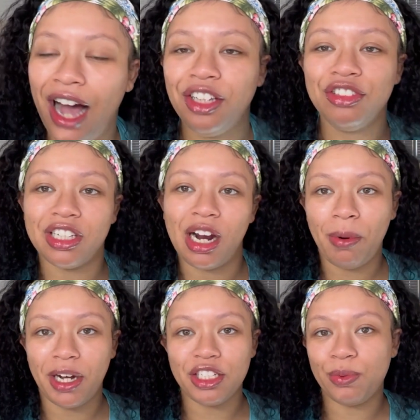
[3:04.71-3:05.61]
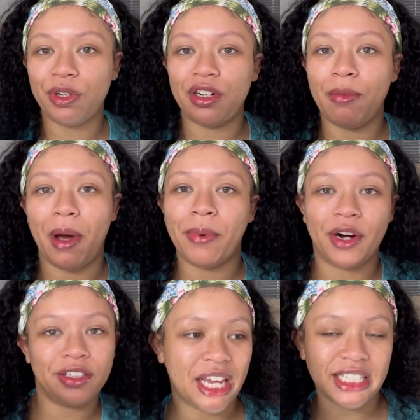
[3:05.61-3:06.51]
I'll use it. I'll probably just put it in my
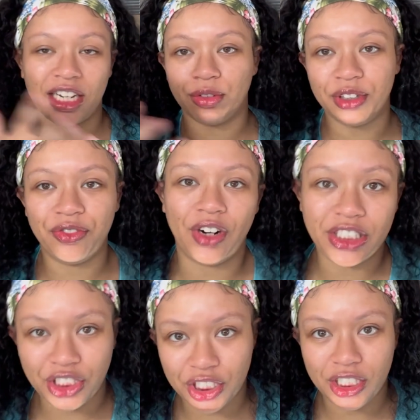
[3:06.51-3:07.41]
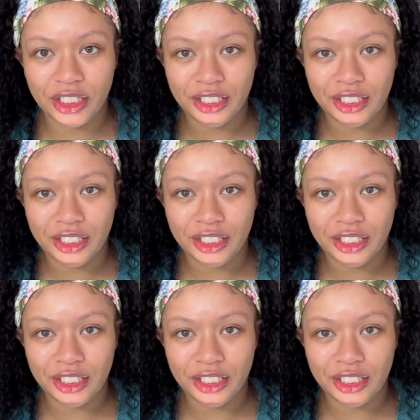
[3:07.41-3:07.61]
purse as like a refresher.